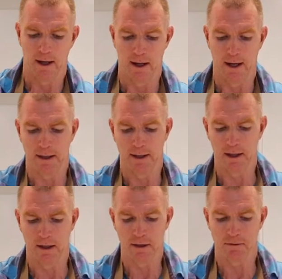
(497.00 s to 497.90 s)
And again,
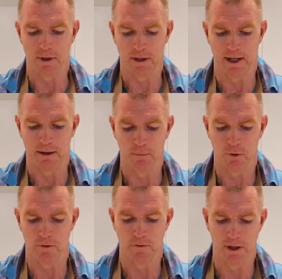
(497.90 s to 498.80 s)
I just want that
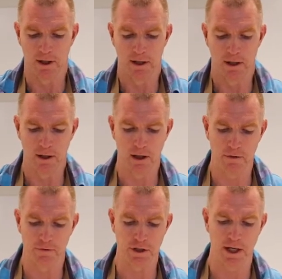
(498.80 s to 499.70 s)
more of a
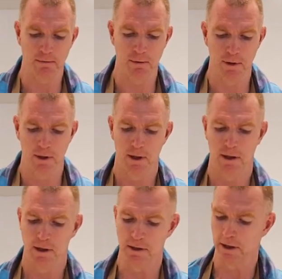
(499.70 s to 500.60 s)
loaf shape.
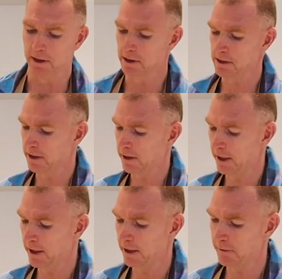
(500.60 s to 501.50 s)
So you can see
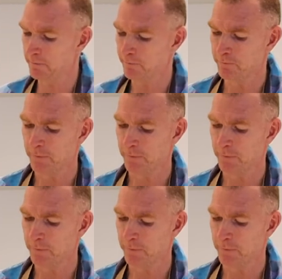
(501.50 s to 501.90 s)
there.